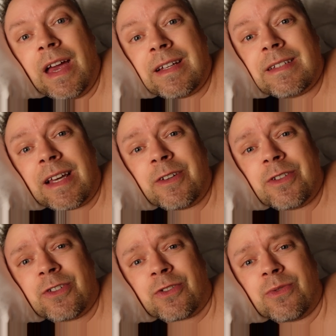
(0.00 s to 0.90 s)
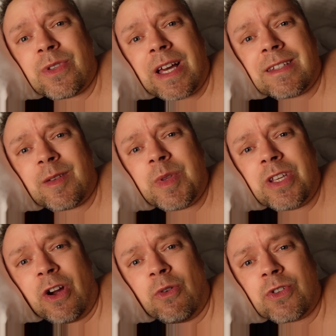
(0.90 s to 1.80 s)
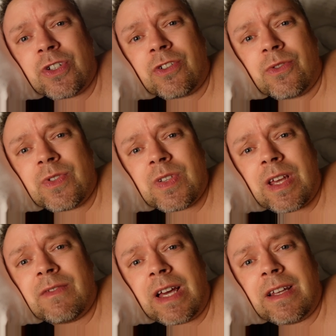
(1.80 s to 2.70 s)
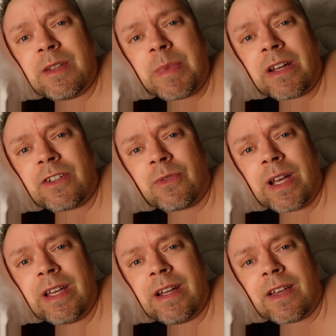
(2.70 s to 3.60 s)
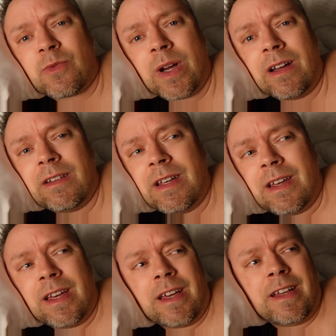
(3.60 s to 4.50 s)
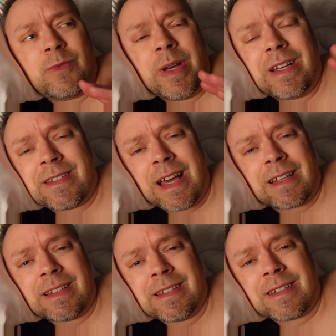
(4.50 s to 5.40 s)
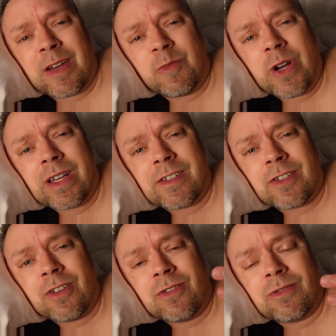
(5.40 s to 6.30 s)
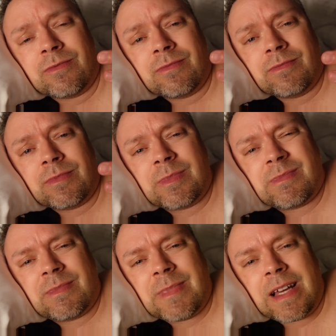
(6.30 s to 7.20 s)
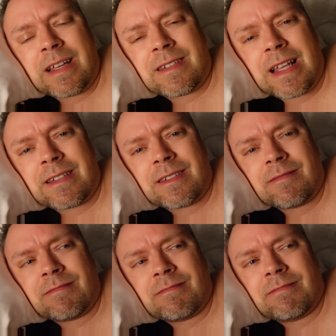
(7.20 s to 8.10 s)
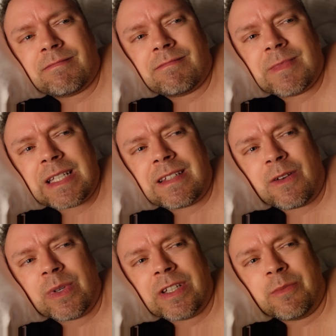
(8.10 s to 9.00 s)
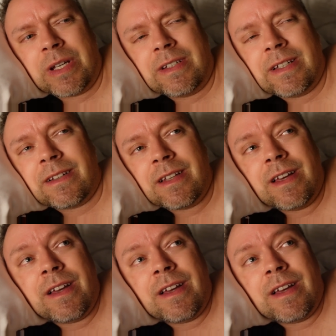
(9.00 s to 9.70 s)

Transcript: And to tell you the truth, on some of the ocean cruises I've done in the Mediterranean as well, it's been exactly the same way. So I guess that's not really a big deal.